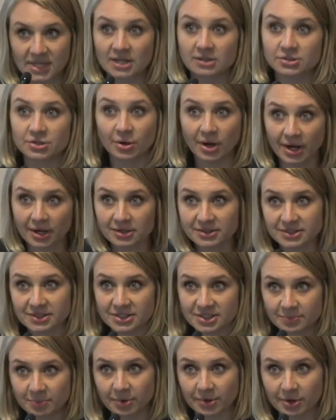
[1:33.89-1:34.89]
So how does
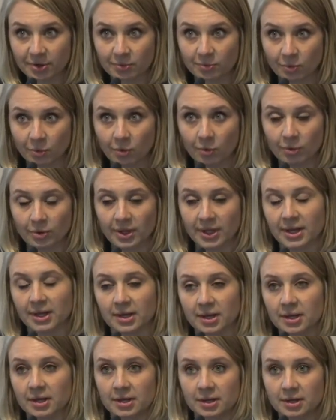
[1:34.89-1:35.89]
this play a role
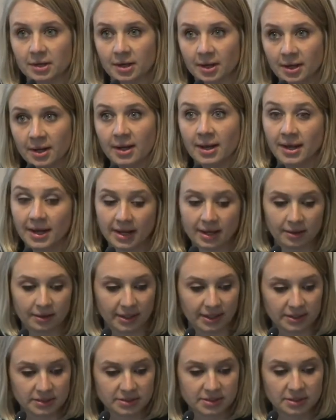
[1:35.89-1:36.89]
in
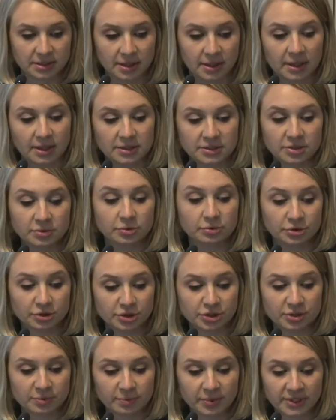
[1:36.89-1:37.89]
ALS? So
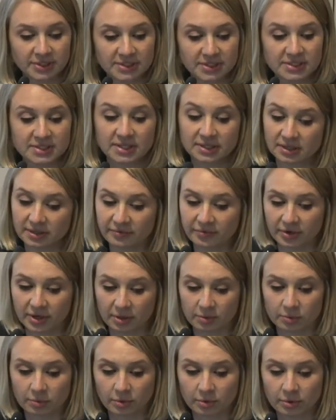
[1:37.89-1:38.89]
nutrition plays a
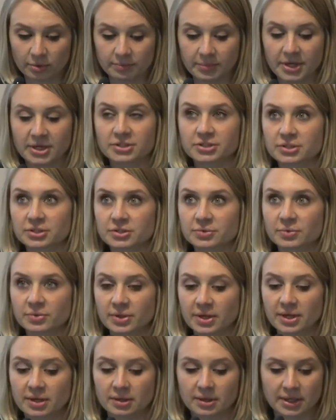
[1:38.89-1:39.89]
significant role in patients
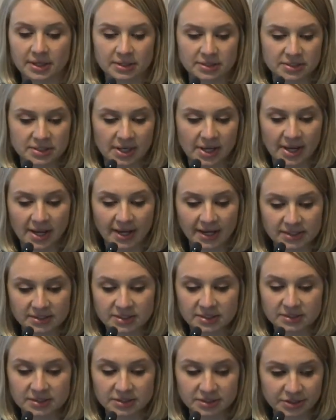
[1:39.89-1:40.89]
with ALS, as
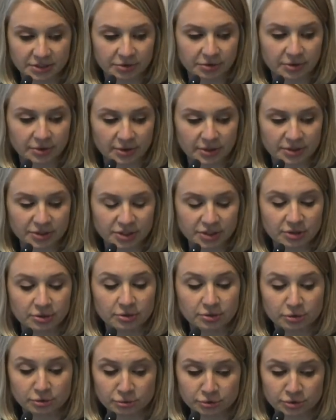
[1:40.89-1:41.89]
the deterioration in
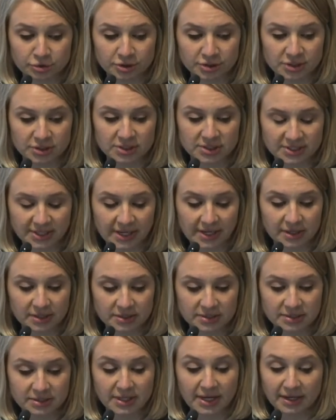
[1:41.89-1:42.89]
nutrition
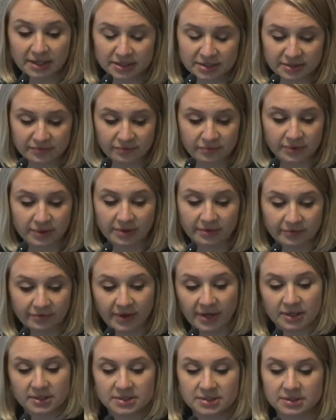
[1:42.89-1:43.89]
status negatively
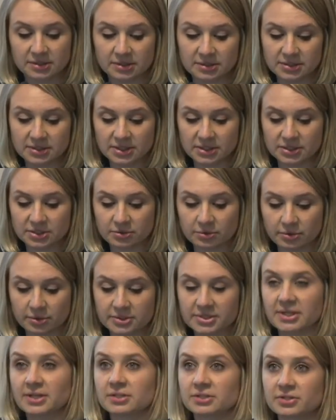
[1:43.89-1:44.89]
affects the disease
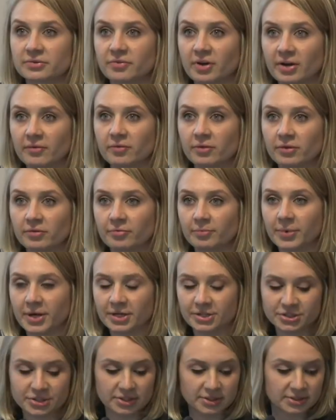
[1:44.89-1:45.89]
course and survival of
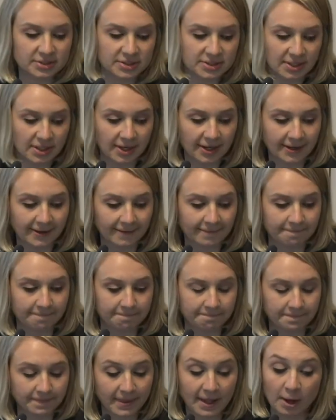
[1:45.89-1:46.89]
patients.
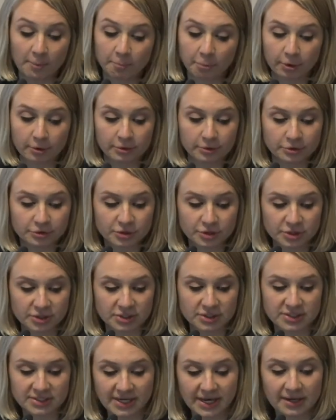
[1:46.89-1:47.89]
Poor
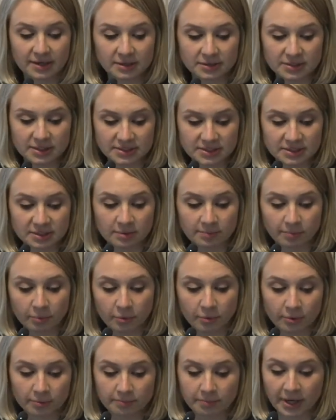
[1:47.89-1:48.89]
nutrition status is an
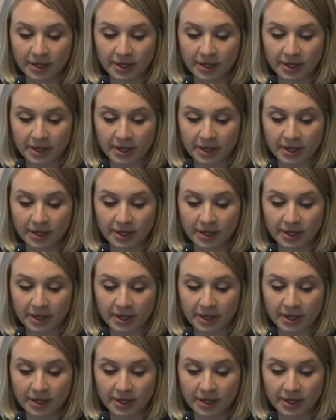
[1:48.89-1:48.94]
important